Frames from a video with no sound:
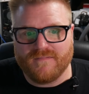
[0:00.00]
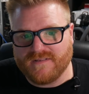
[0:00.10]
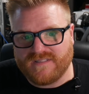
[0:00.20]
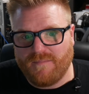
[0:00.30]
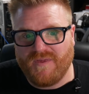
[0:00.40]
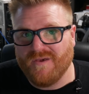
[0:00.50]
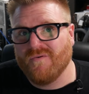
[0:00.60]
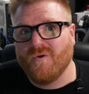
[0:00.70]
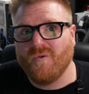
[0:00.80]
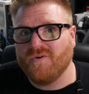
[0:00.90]
CPU
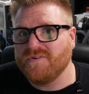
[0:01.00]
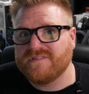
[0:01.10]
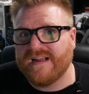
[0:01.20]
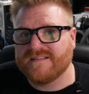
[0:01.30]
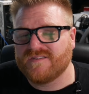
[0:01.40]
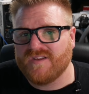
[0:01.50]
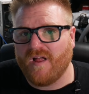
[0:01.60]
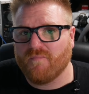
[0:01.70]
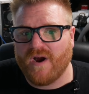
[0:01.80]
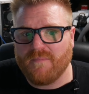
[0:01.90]
coolers not
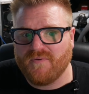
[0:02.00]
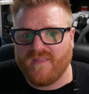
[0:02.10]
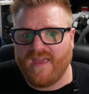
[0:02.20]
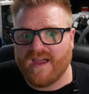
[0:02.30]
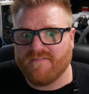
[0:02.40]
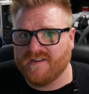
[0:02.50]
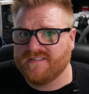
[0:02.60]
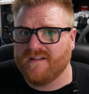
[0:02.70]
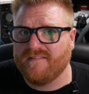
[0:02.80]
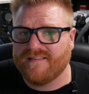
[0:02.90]
installed properly. Every
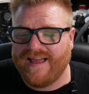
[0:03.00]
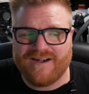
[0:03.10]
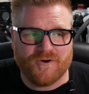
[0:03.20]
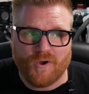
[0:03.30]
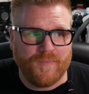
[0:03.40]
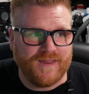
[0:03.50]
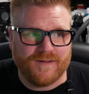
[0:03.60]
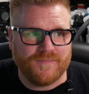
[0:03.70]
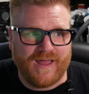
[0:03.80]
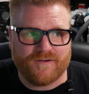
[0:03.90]
single I don't know, man. I
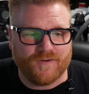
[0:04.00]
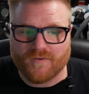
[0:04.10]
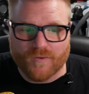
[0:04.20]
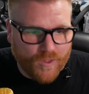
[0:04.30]
don't, I don't know.